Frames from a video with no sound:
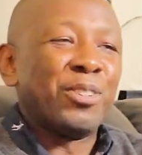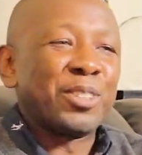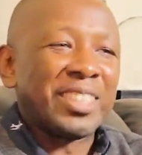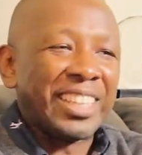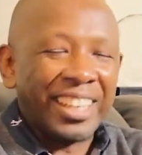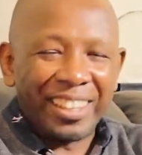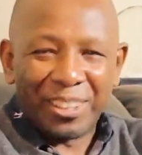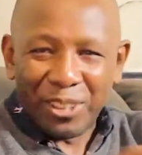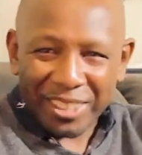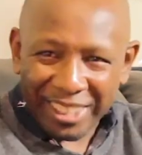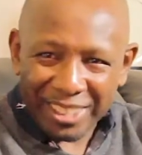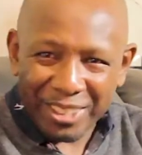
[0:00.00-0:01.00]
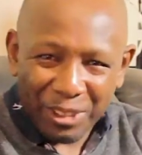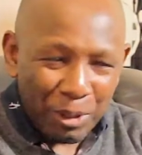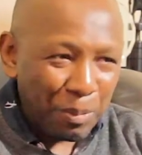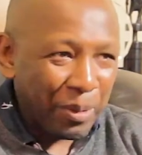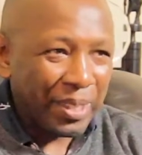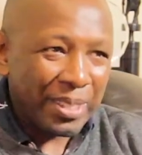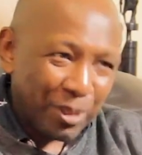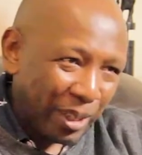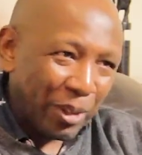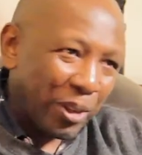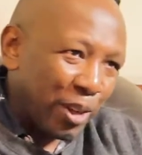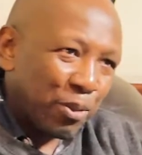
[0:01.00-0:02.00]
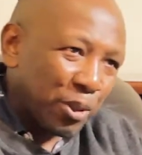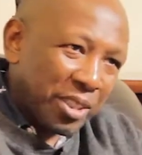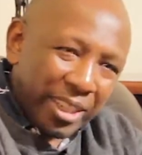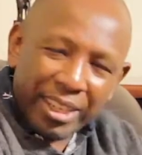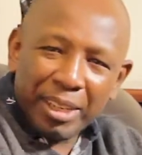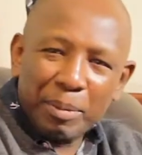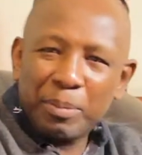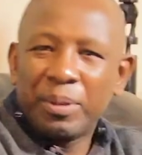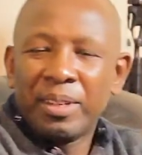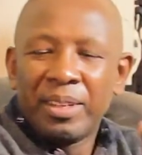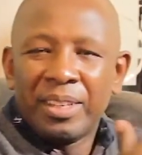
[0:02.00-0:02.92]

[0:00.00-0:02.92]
Fortunately, the doctor's door open, so I go in for checkup.